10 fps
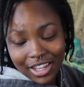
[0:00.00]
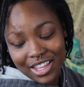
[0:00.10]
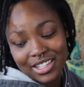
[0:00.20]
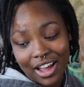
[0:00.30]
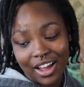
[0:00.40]

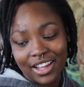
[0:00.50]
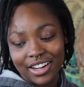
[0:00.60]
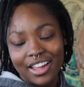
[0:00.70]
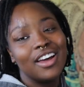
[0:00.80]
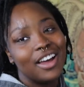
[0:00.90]
Yeah, that's
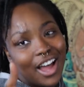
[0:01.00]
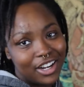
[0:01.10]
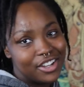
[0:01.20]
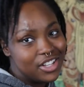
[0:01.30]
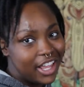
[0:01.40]
hot.
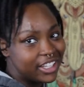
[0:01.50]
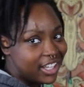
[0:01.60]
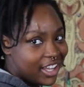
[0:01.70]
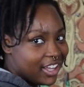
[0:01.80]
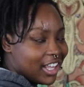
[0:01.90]
I know you like
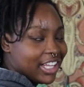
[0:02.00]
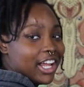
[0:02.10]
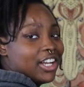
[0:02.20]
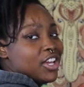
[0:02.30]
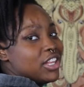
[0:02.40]
that. I
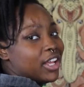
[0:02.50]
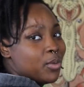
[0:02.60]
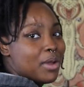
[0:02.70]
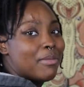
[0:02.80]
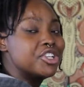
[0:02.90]
like. I know you
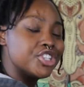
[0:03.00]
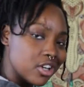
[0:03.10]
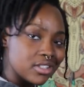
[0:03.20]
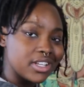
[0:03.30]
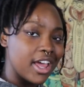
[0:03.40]
like the way my
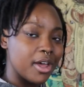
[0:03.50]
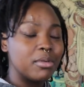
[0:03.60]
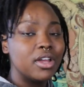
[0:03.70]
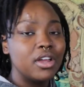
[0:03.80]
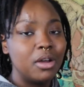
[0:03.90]
shirt snapped,